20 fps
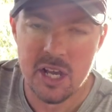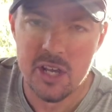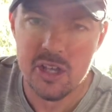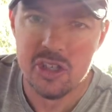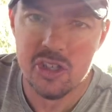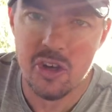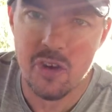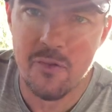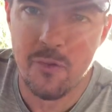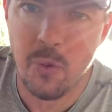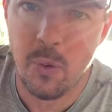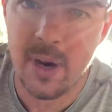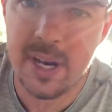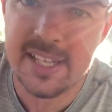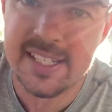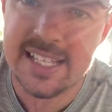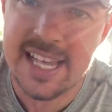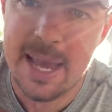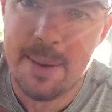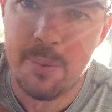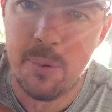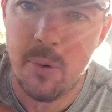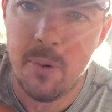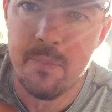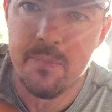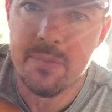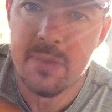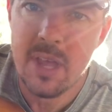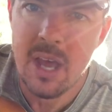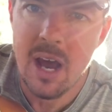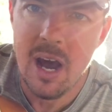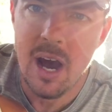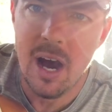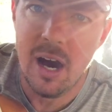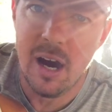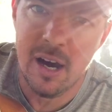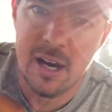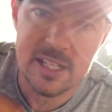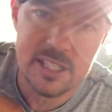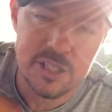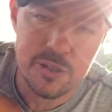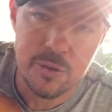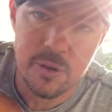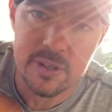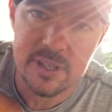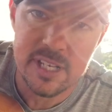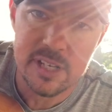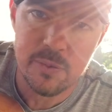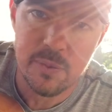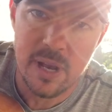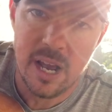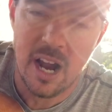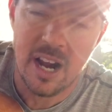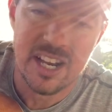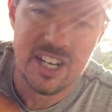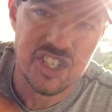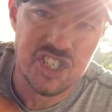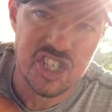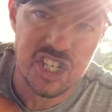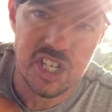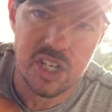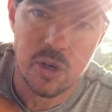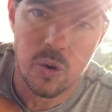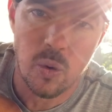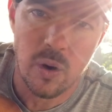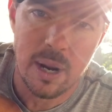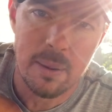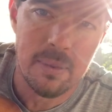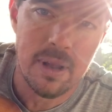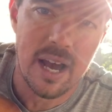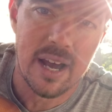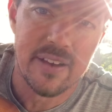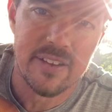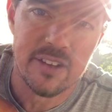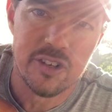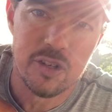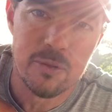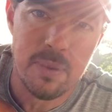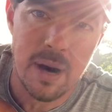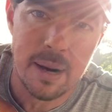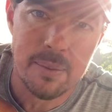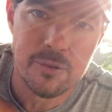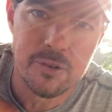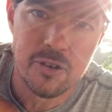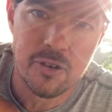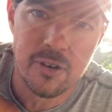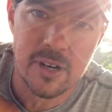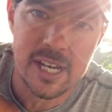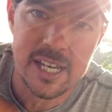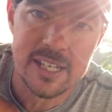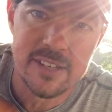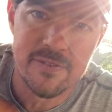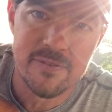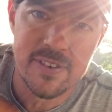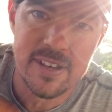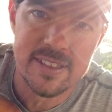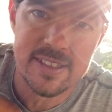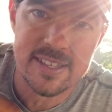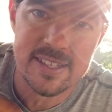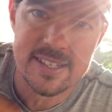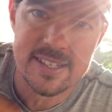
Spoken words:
So for example, let's do it this way on a G chord. I'm locking the two bottom strings, fifth and